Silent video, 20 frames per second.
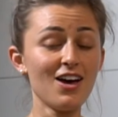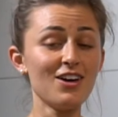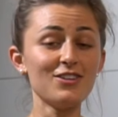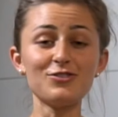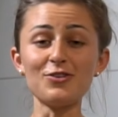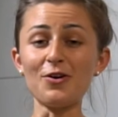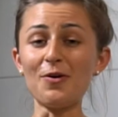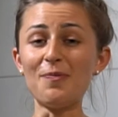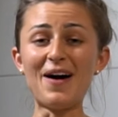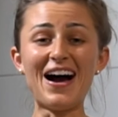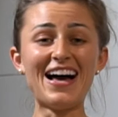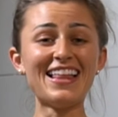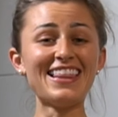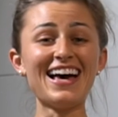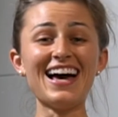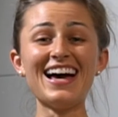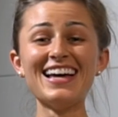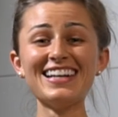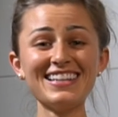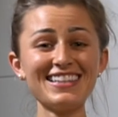So by
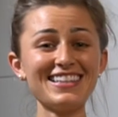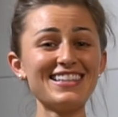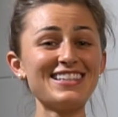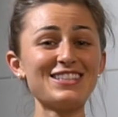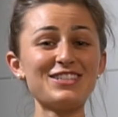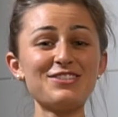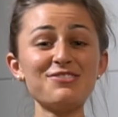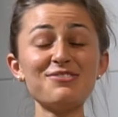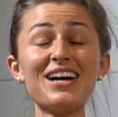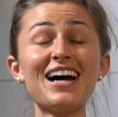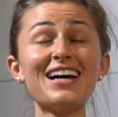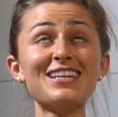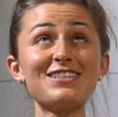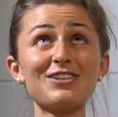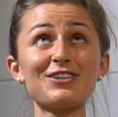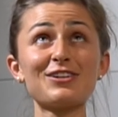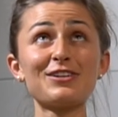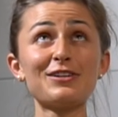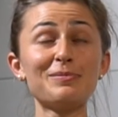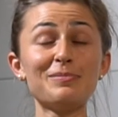the end of this, you guys
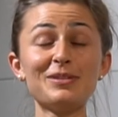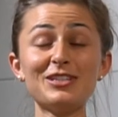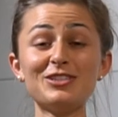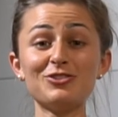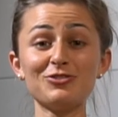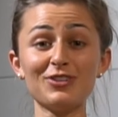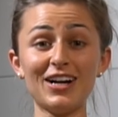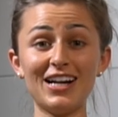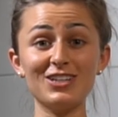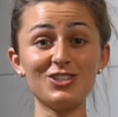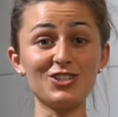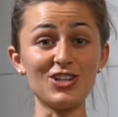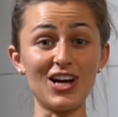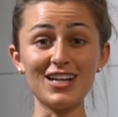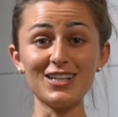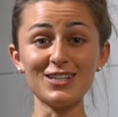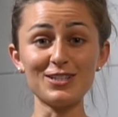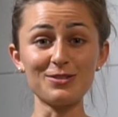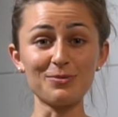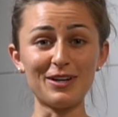are gonna be drenched.
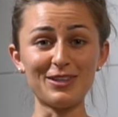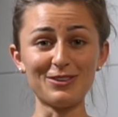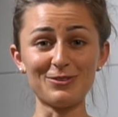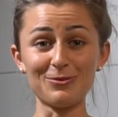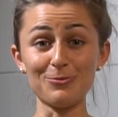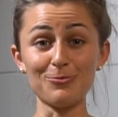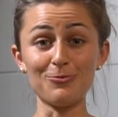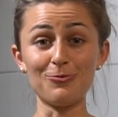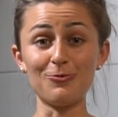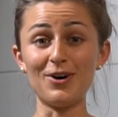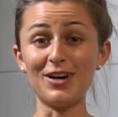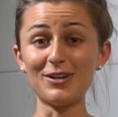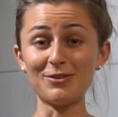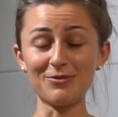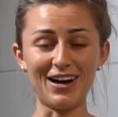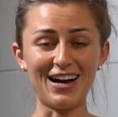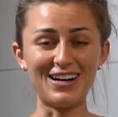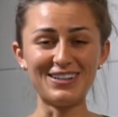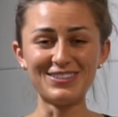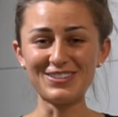I just went through 1
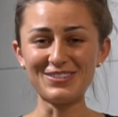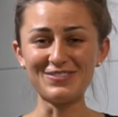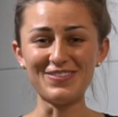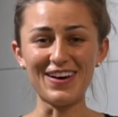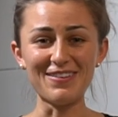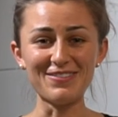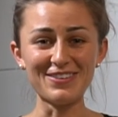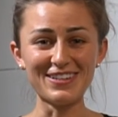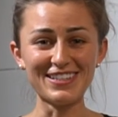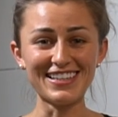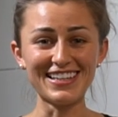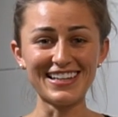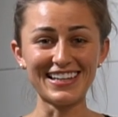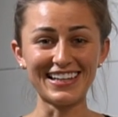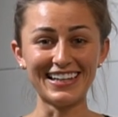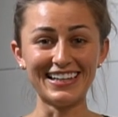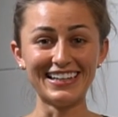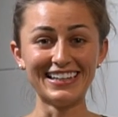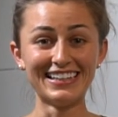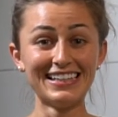round of
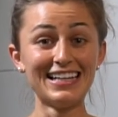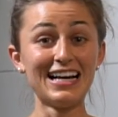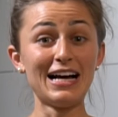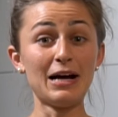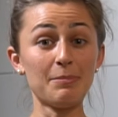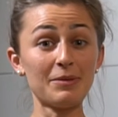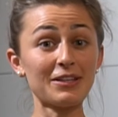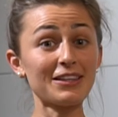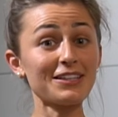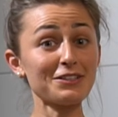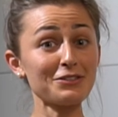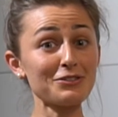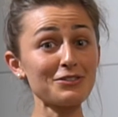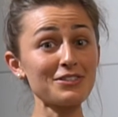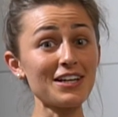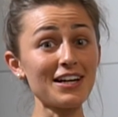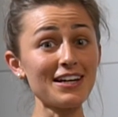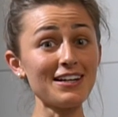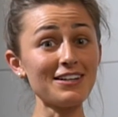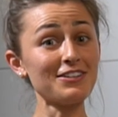everything and a little
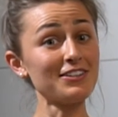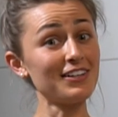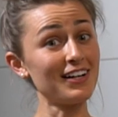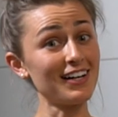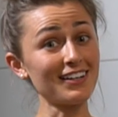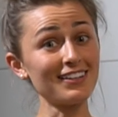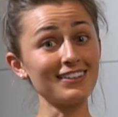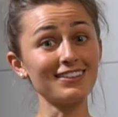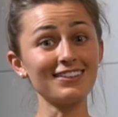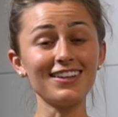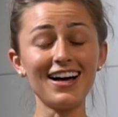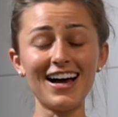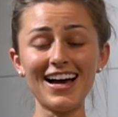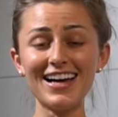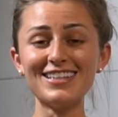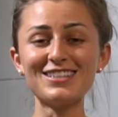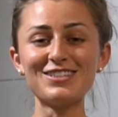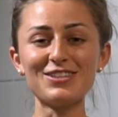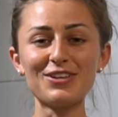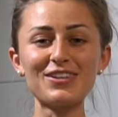tired, not gonna
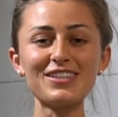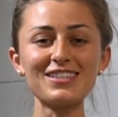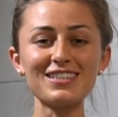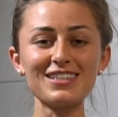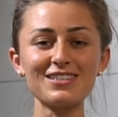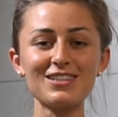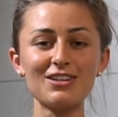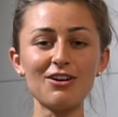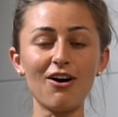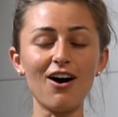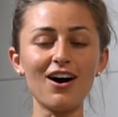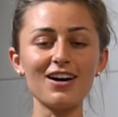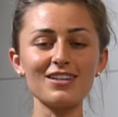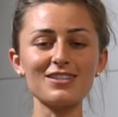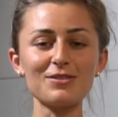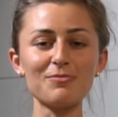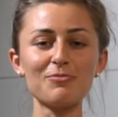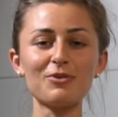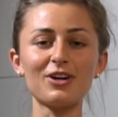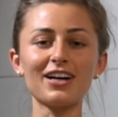lie. So this is an
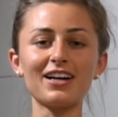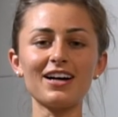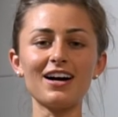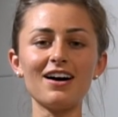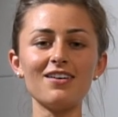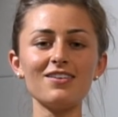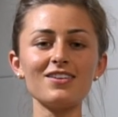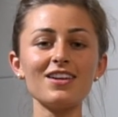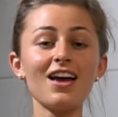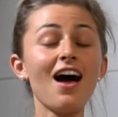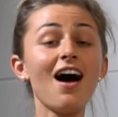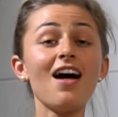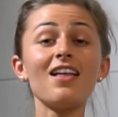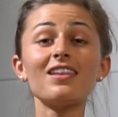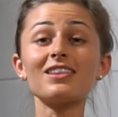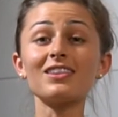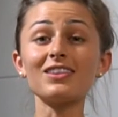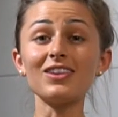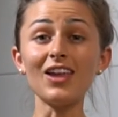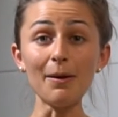awesome workout.
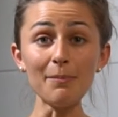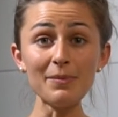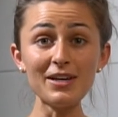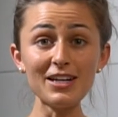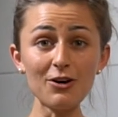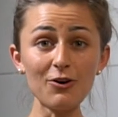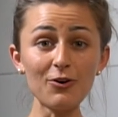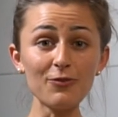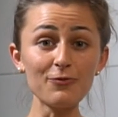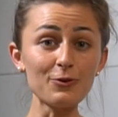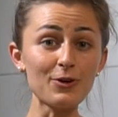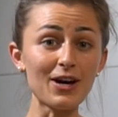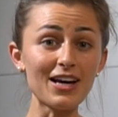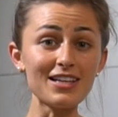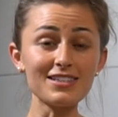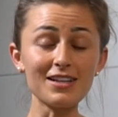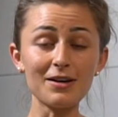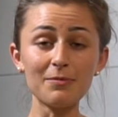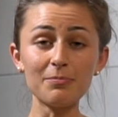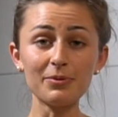Let me know if you
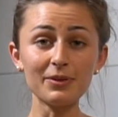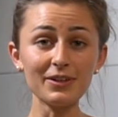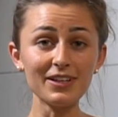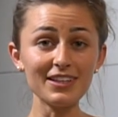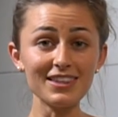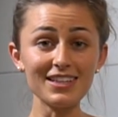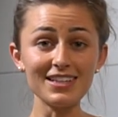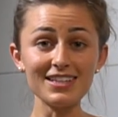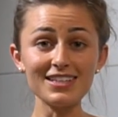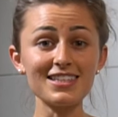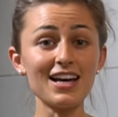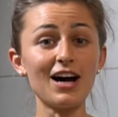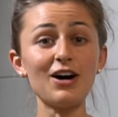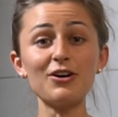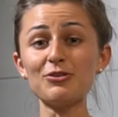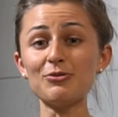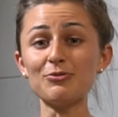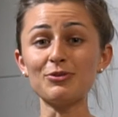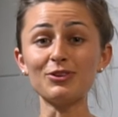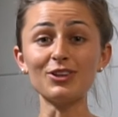guys complete this, how
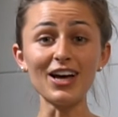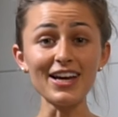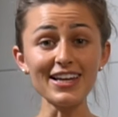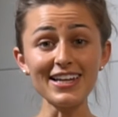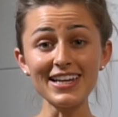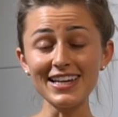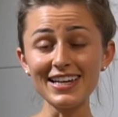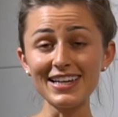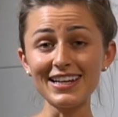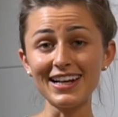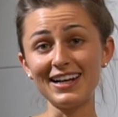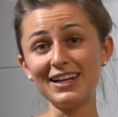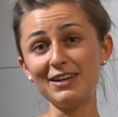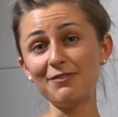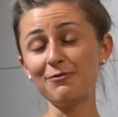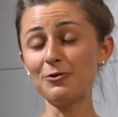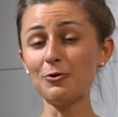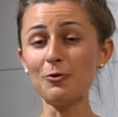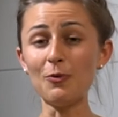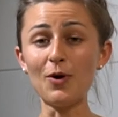you like it, and
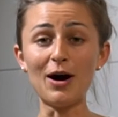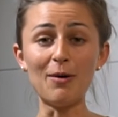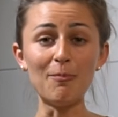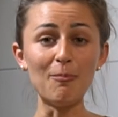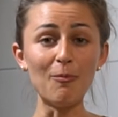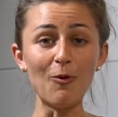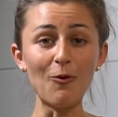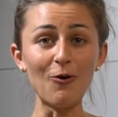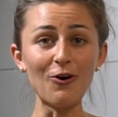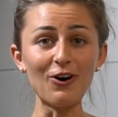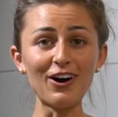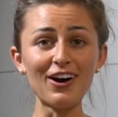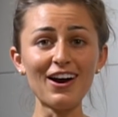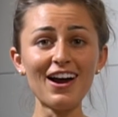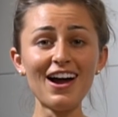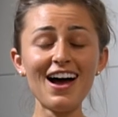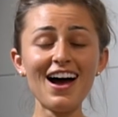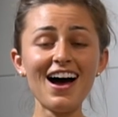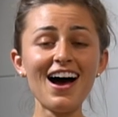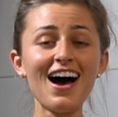if you want
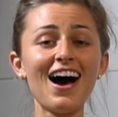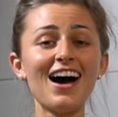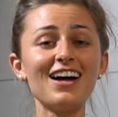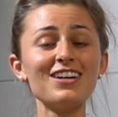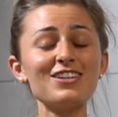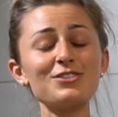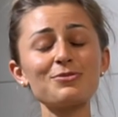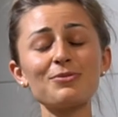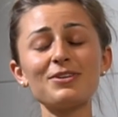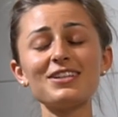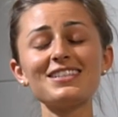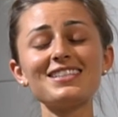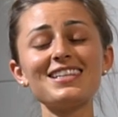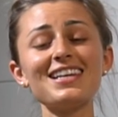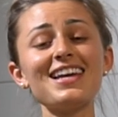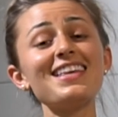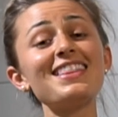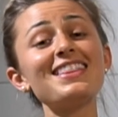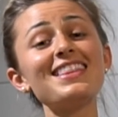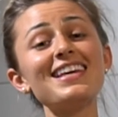more. I just want to
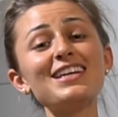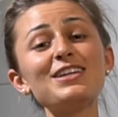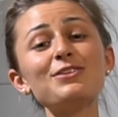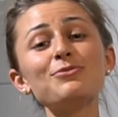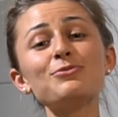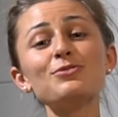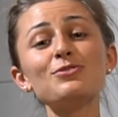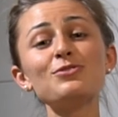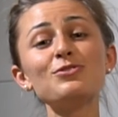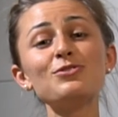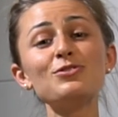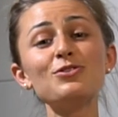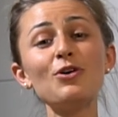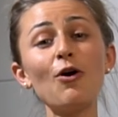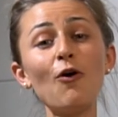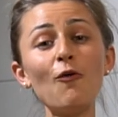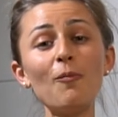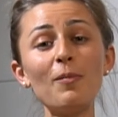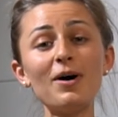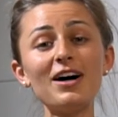say thank you
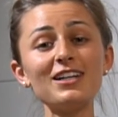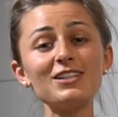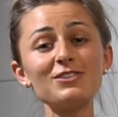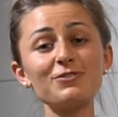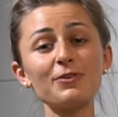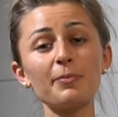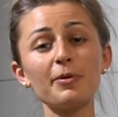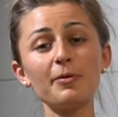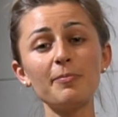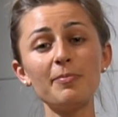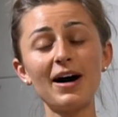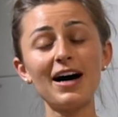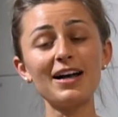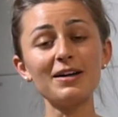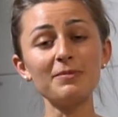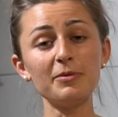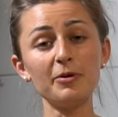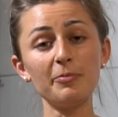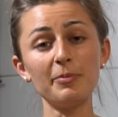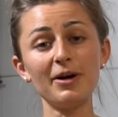so much from the
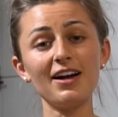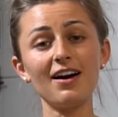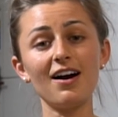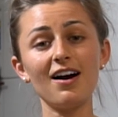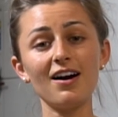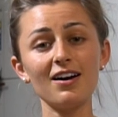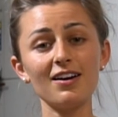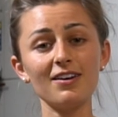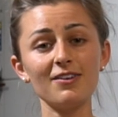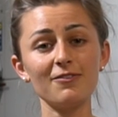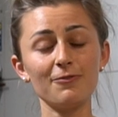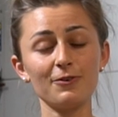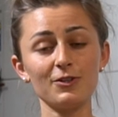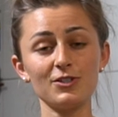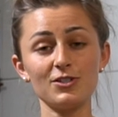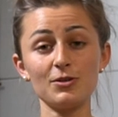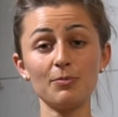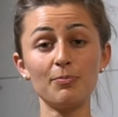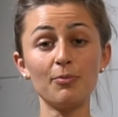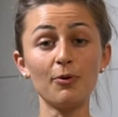bottom of my heart
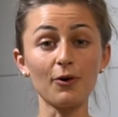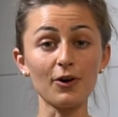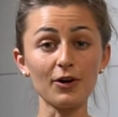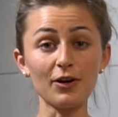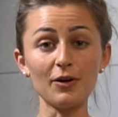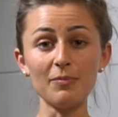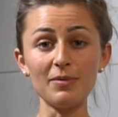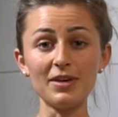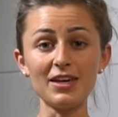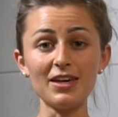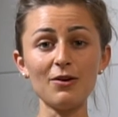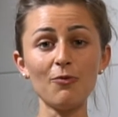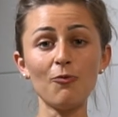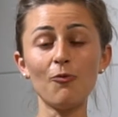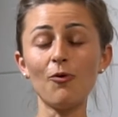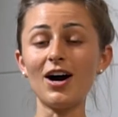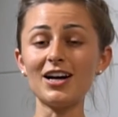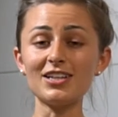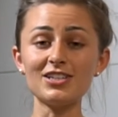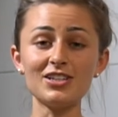for supporting me,
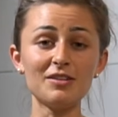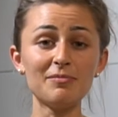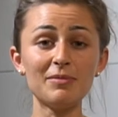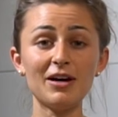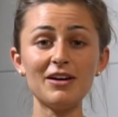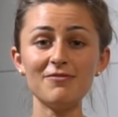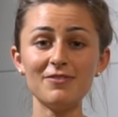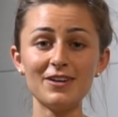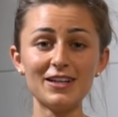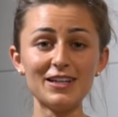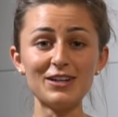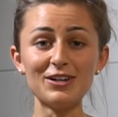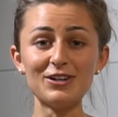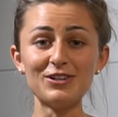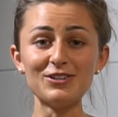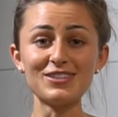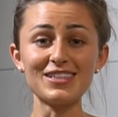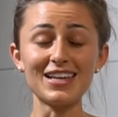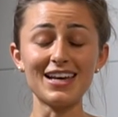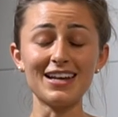watching my
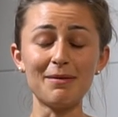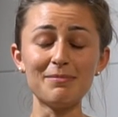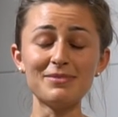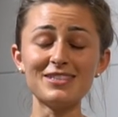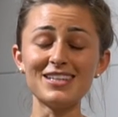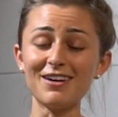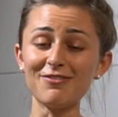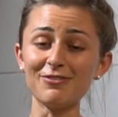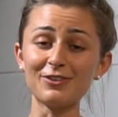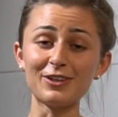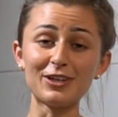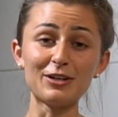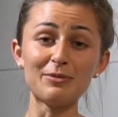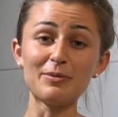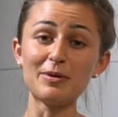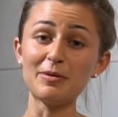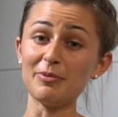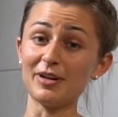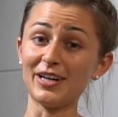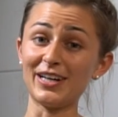videos, and I'm definitely going
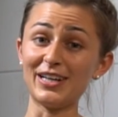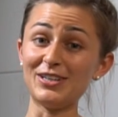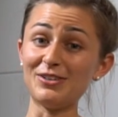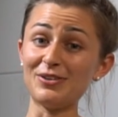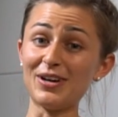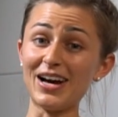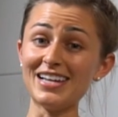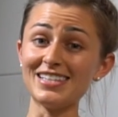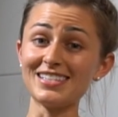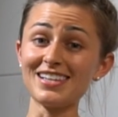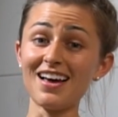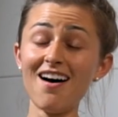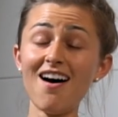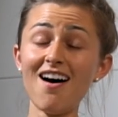to be bringing you guys